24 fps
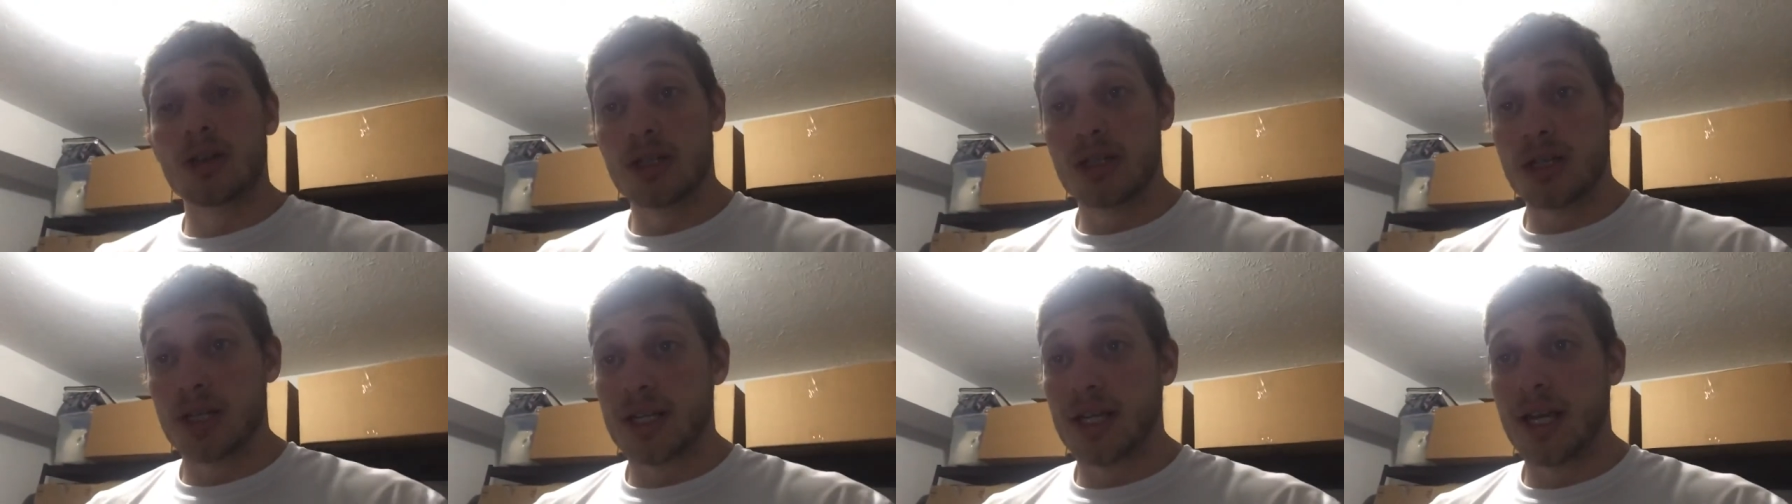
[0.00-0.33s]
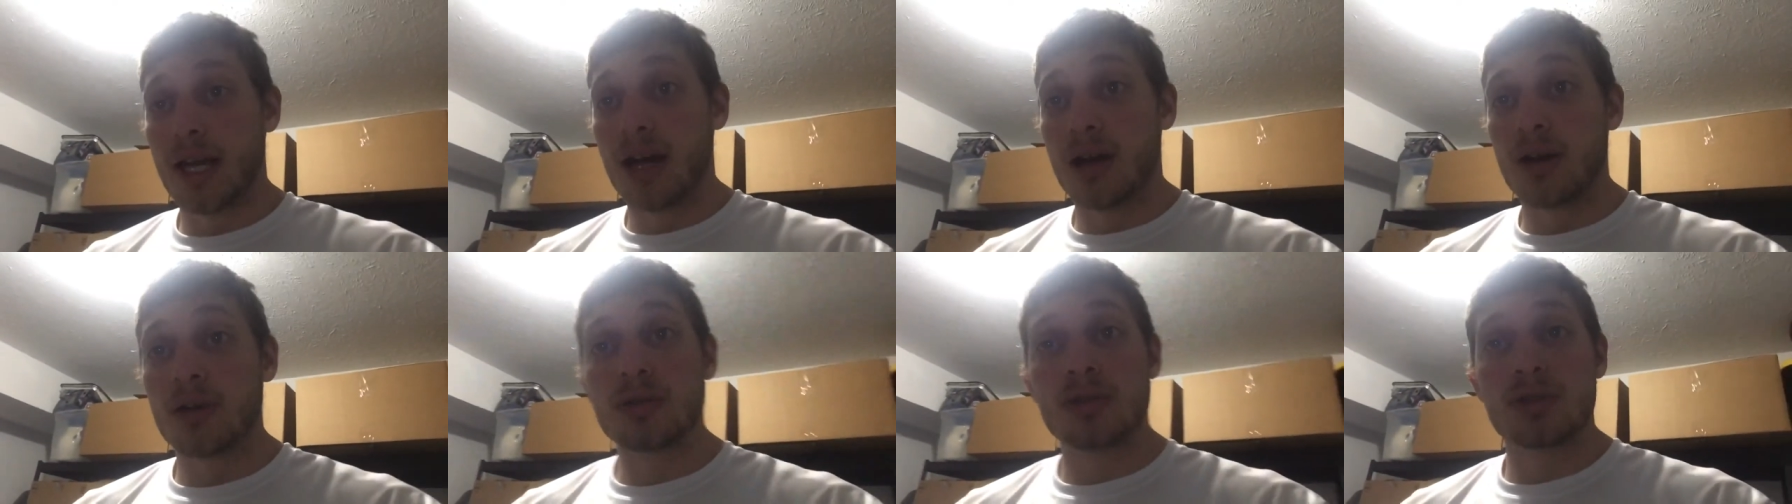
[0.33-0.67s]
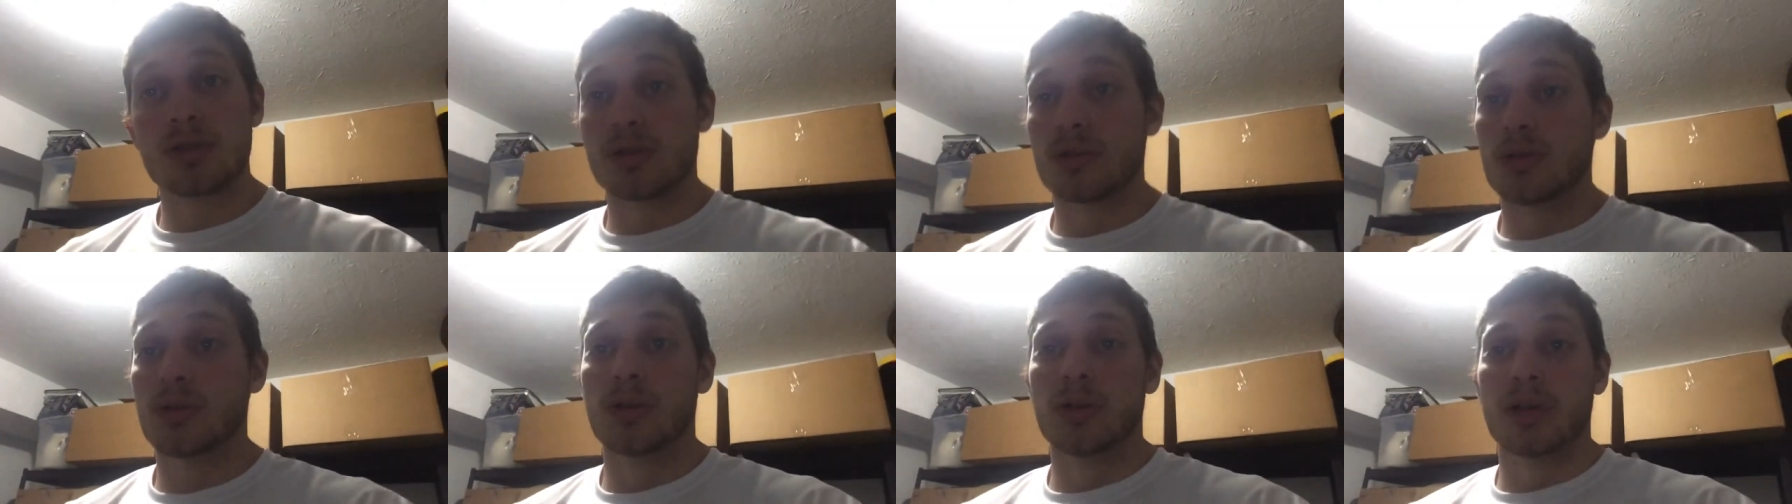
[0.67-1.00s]
your couch
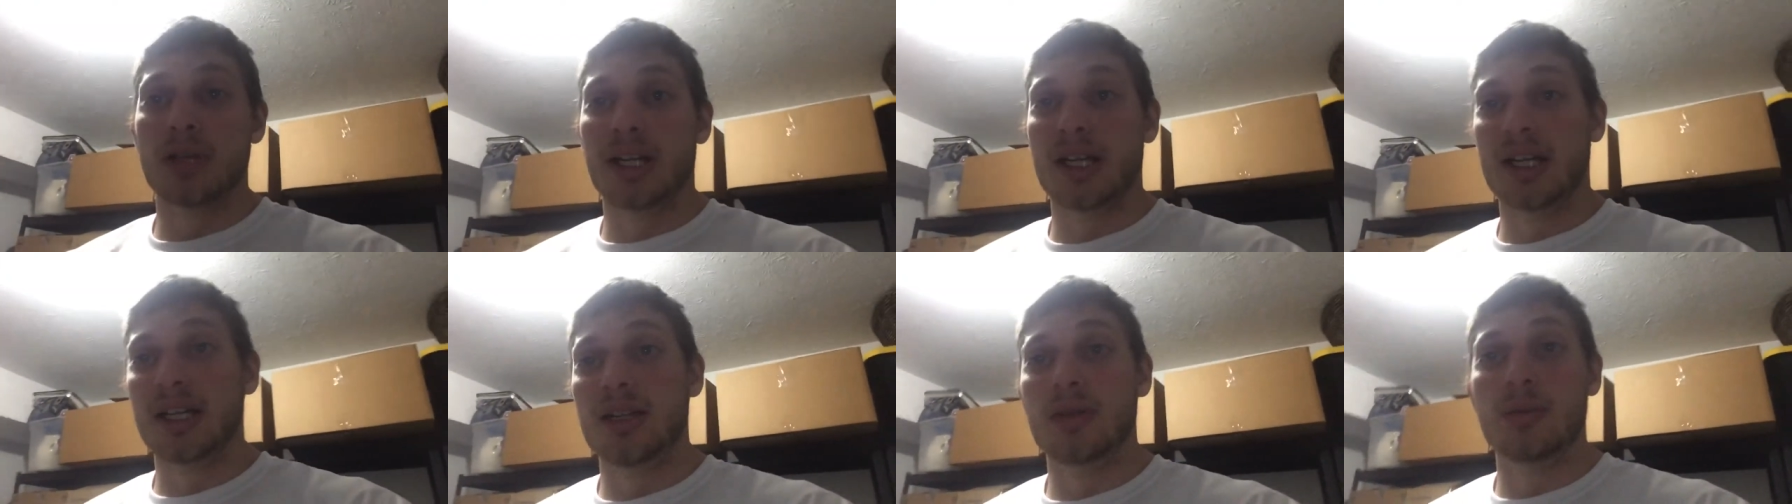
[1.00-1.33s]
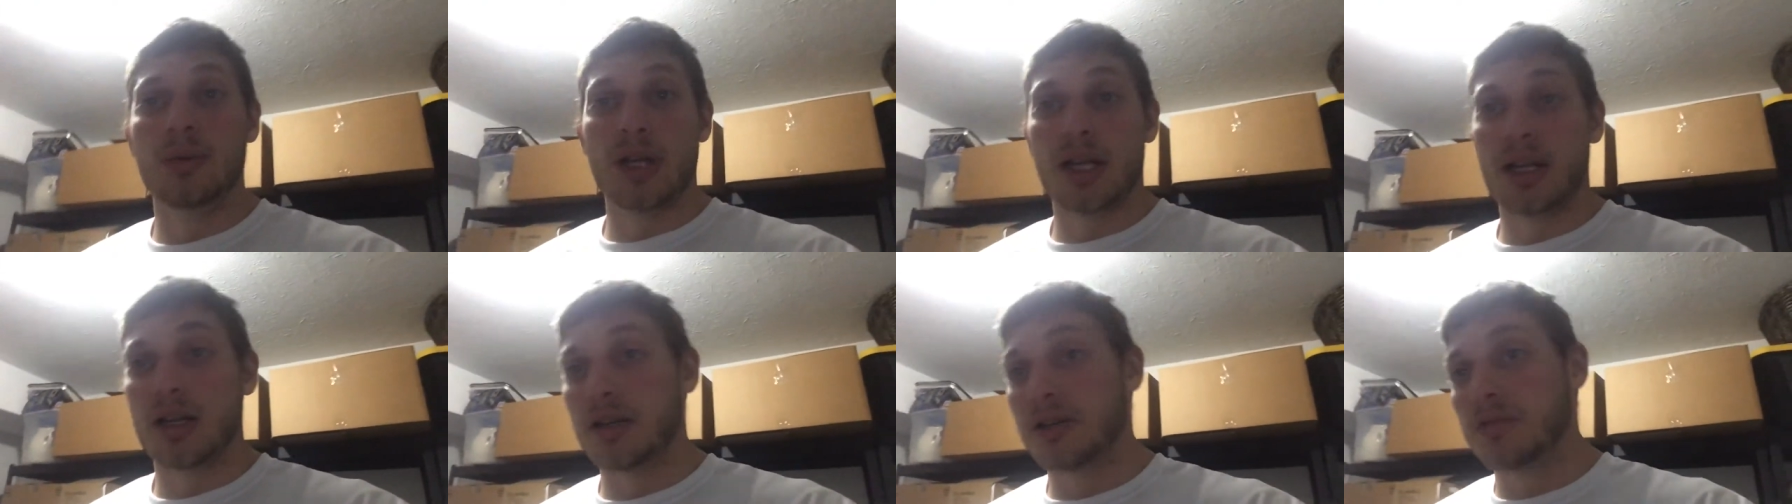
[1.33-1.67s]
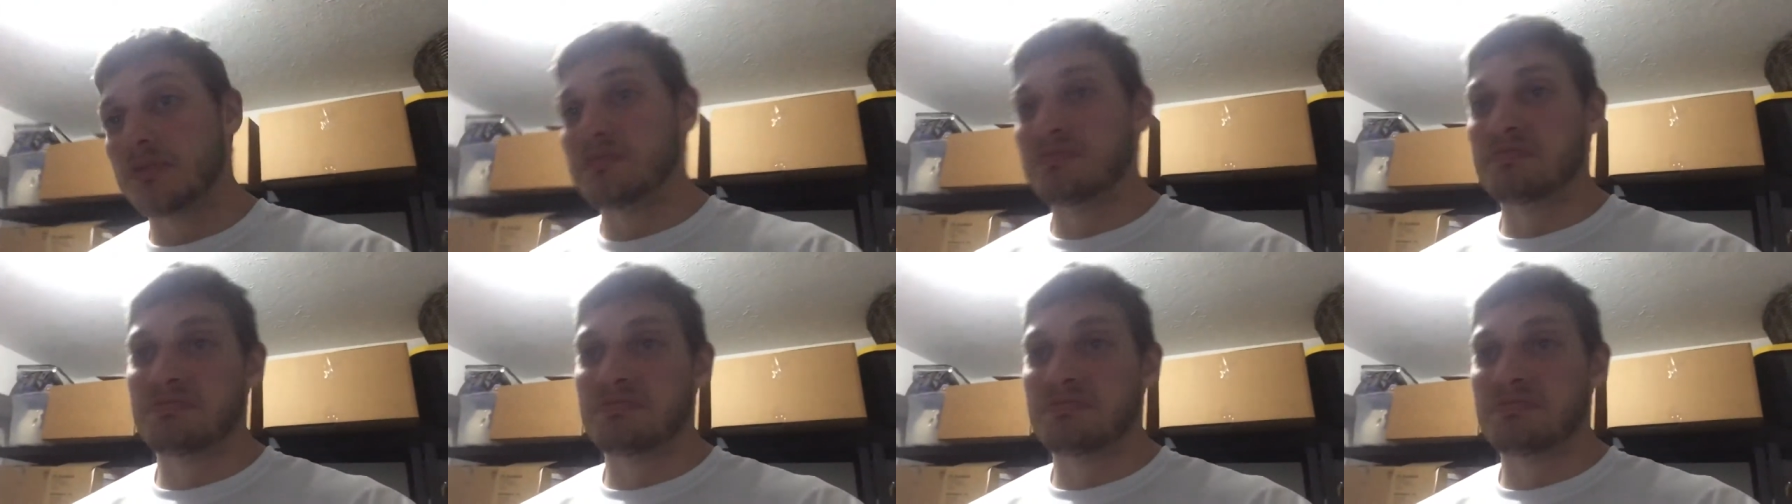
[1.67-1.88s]
or anywhere,